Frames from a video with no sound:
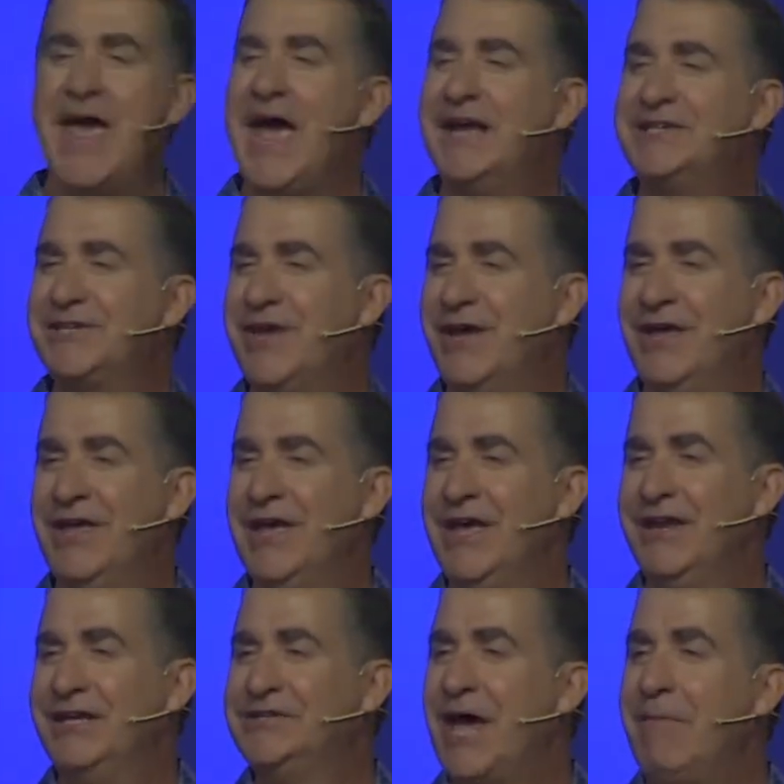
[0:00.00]
ask you
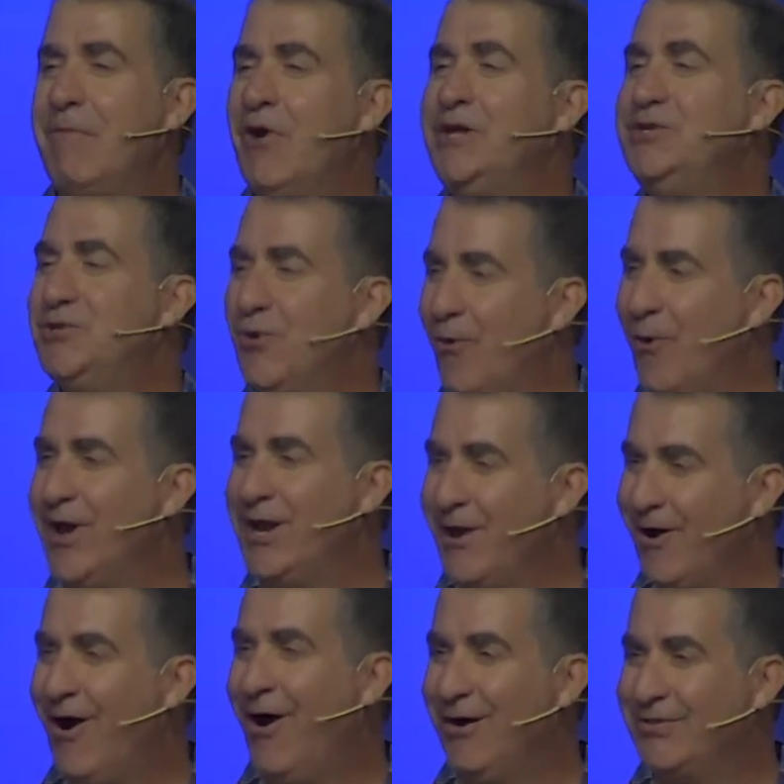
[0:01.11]
does that bring joy to
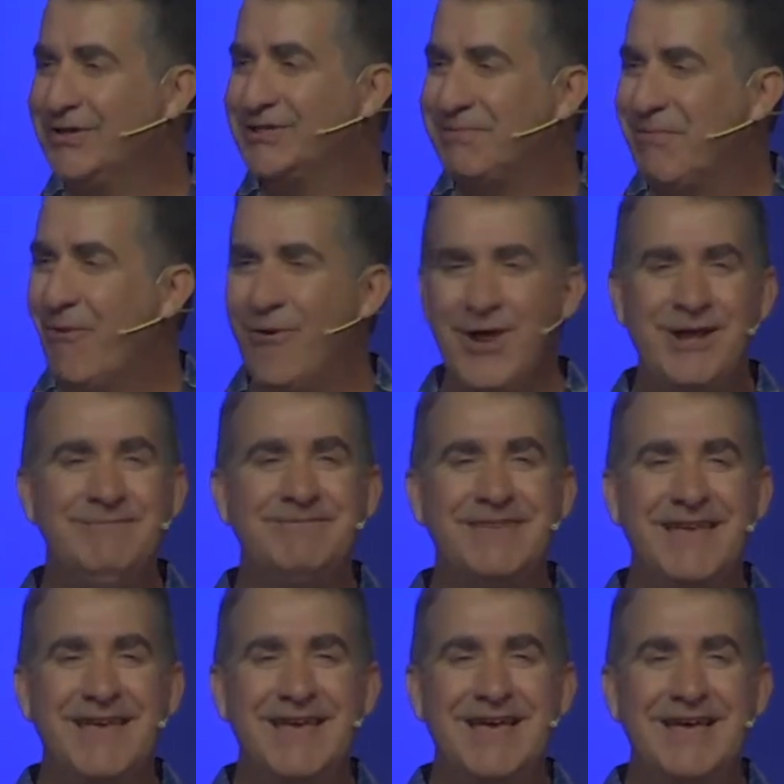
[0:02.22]
your heart this morning?
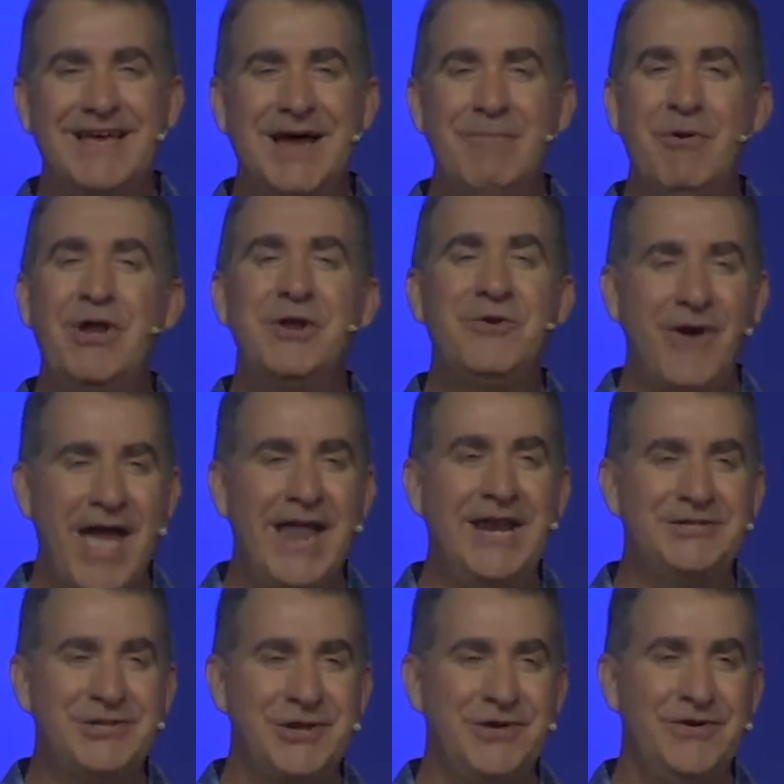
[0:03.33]
That bring
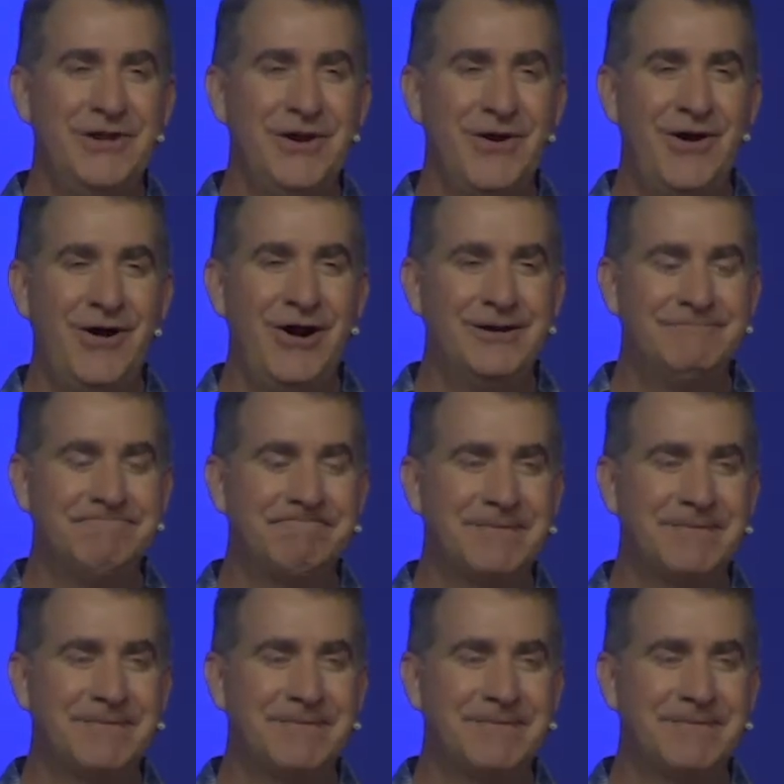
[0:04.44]
gratitude to your heart?